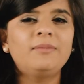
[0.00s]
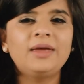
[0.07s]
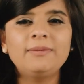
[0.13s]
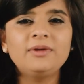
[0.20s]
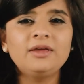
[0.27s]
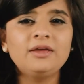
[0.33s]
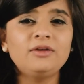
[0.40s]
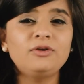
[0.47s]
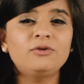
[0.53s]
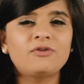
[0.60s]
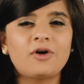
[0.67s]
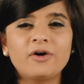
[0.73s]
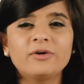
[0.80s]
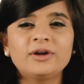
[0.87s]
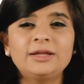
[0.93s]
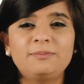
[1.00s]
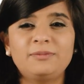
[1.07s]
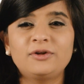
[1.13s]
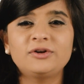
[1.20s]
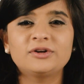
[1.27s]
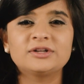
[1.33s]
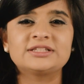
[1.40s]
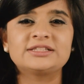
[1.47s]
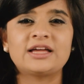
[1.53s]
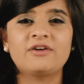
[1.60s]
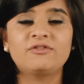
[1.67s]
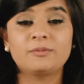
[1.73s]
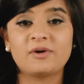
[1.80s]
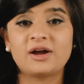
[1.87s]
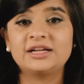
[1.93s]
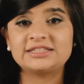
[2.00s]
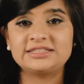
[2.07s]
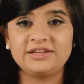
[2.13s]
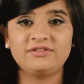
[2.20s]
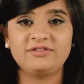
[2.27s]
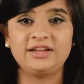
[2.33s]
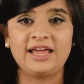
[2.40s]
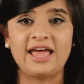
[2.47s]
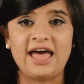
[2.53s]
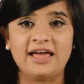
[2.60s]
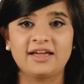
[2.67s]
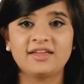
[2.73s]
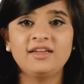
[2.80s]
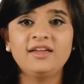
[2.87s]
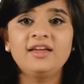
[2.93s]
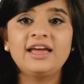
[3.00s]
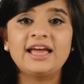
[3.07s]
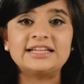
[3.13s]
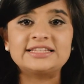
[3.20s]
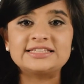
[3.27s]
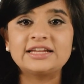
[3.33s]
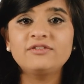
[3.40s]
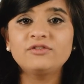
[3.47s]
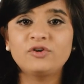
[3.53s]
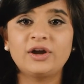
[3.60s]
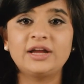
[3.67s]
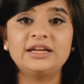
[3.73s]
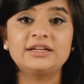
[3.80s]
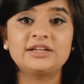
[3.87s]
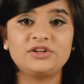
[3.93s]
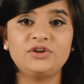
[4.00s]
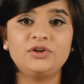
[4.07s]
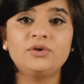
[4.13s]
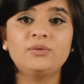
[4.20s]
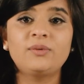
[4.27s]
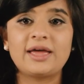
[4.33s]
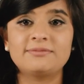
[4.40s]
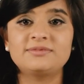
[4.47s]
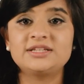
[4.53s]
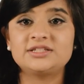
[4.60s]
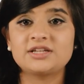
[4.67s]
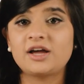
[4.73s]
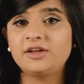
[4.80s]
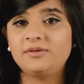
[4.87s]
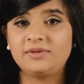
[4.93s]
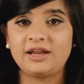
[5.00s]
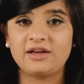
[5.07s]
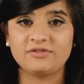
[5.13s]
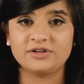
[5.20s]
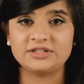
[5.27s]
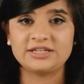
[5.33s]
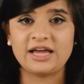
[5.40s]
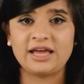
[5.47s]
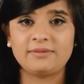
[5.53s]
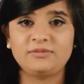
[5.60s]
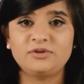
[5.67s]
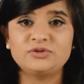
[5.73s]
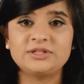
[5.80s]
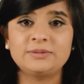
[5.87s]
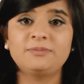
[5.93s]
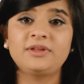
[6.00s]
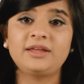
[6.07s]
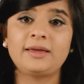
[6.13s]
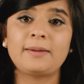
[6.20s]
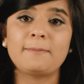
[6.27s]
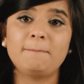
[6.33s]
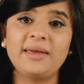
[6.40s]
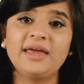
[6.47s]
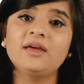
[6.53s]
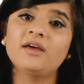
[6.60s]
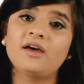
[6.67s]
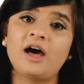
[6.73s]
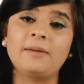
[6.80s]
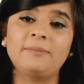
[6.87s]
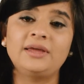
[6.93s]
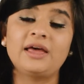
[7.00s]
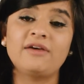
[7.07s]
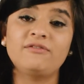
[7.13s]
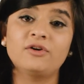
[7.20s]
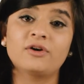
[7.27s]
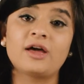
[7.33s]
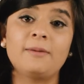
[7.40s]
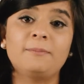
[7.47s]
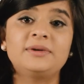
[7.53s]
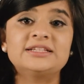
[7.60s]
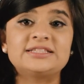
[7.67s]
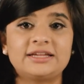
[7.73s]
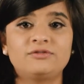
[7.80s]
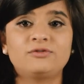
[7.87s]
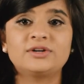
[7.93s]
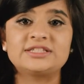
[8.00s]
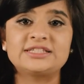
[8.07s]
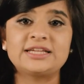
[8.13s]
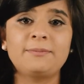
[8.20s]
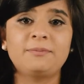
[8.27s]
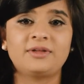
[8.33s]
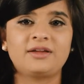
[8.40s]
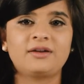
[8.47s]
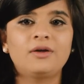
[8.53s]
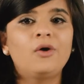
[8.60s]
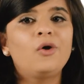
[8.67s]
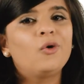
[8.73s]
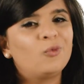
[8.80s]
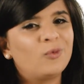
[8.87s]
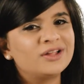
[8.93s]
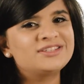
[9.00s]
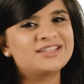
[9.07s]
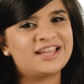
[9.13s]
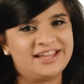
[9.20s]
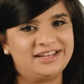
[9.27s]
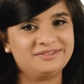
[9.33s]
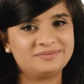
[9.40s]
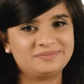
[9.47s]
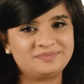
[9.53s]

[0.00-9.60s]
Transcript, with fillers: Maybe you've already built yourself a productivity hack. Instead of creating a new empty document every time, you simply make a copy of your company's invoice template. Well done!